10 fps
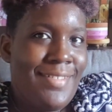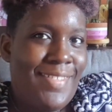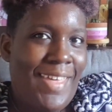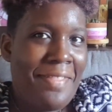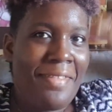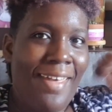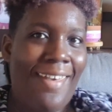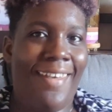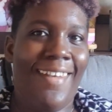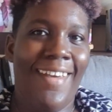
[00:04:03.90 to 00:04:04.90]
thing
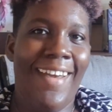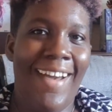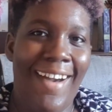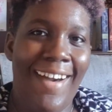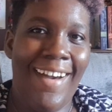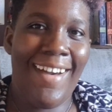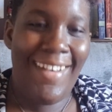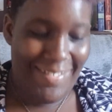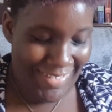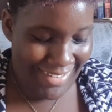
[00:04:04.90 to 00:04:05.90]
there? Oh
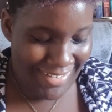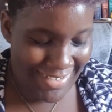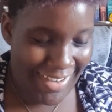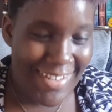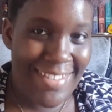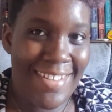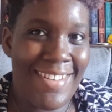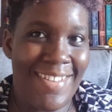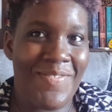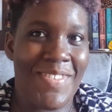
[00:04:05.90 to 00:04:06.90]
my gosh, I just
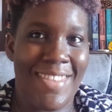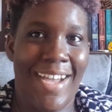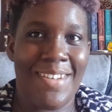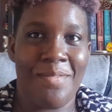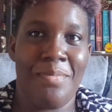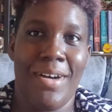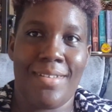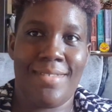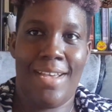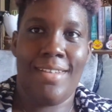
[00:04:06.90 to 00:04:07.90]
love that
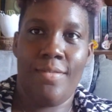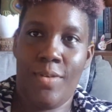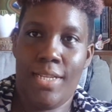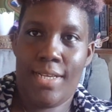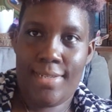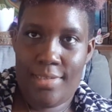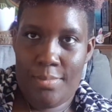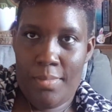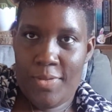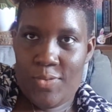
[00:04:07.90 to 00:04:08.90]
box. And well, you can see
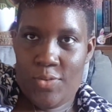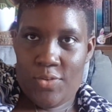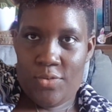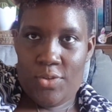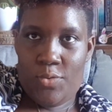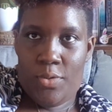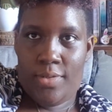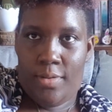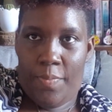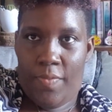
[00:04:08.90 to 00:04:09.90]
by my sorcerer's stone
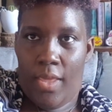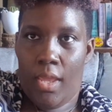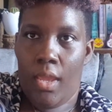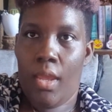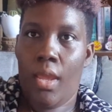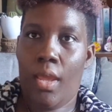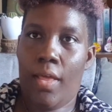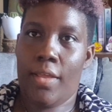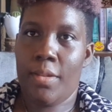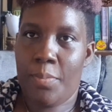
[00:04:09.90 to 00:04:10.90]
is up there,
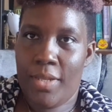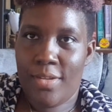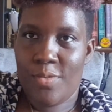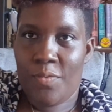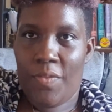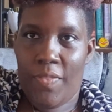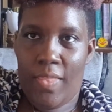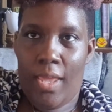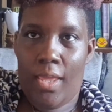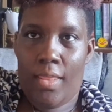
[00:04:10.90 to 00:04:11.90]
and the pin is over there,